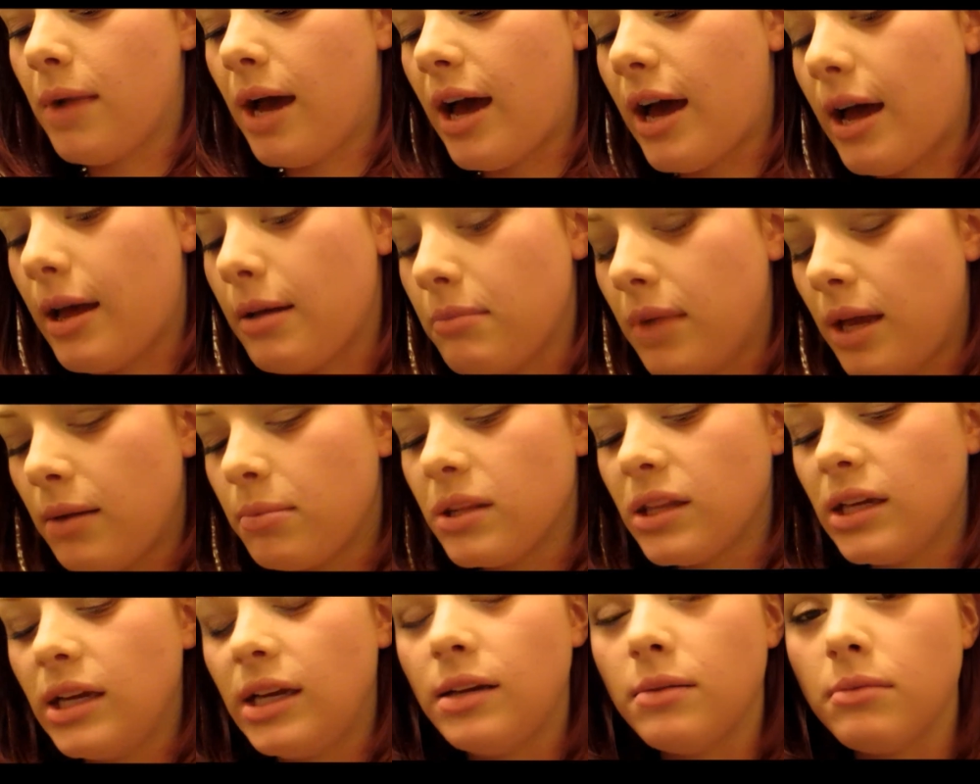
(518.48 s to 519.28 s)
my
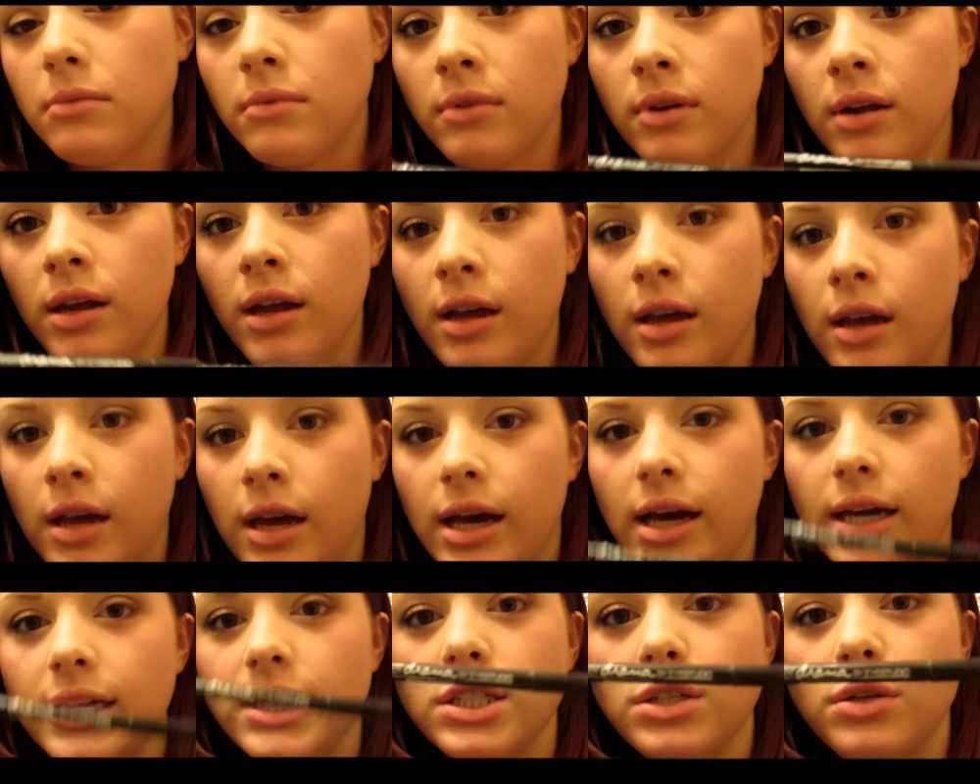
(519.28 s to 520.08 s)
Maybelline
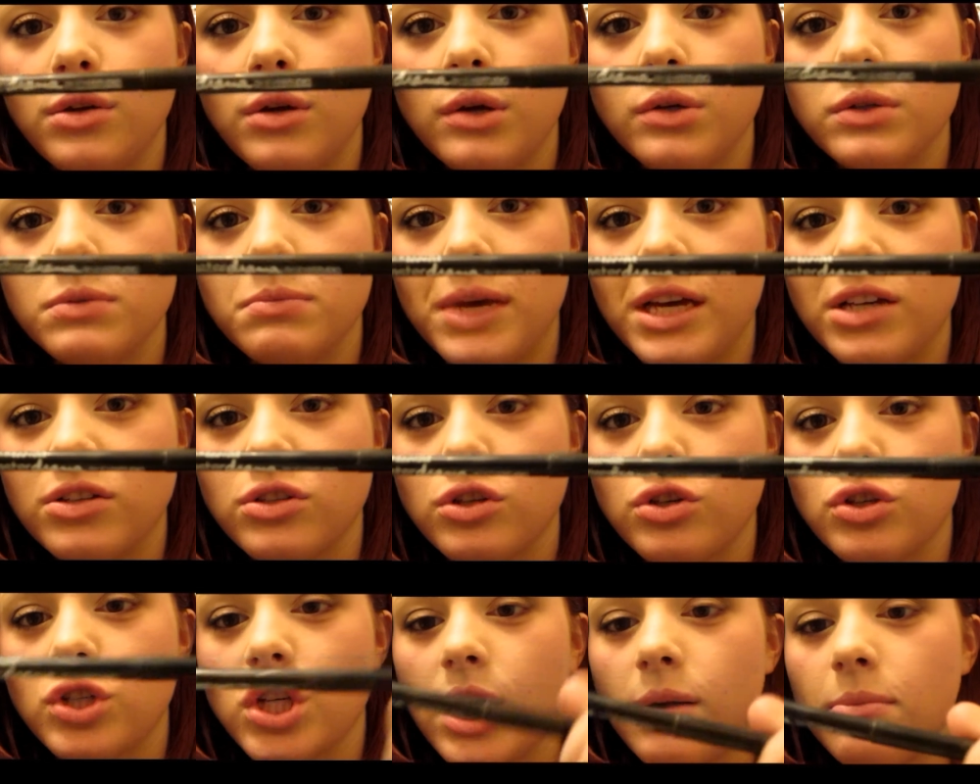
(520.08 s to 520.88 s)
ICO's
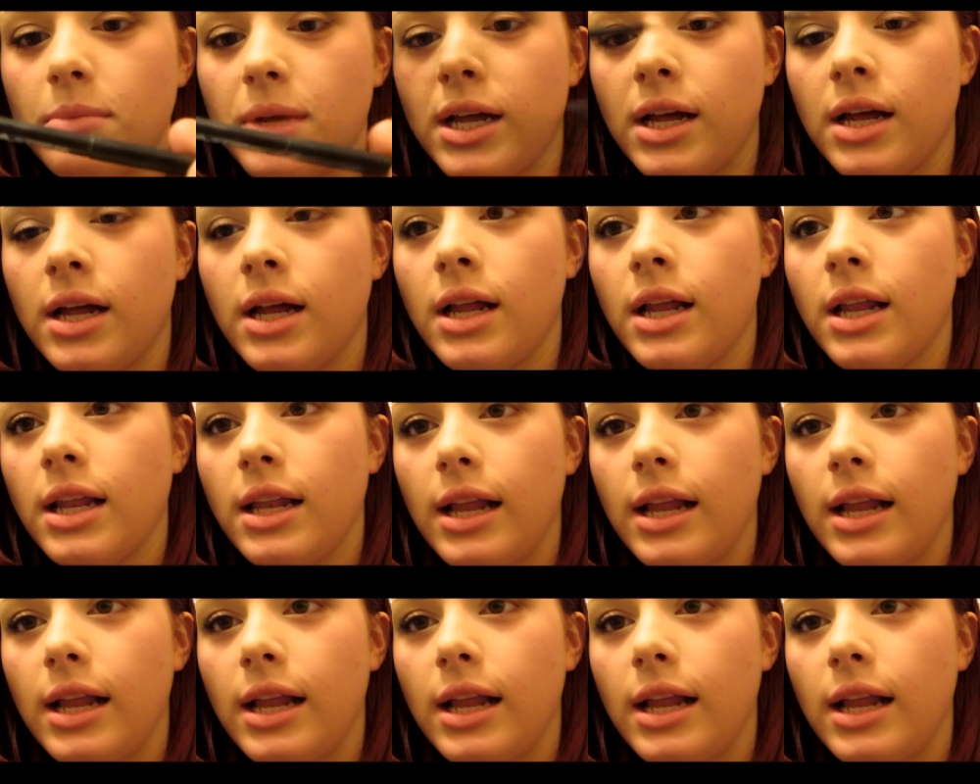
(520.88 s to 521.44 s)
Master Drama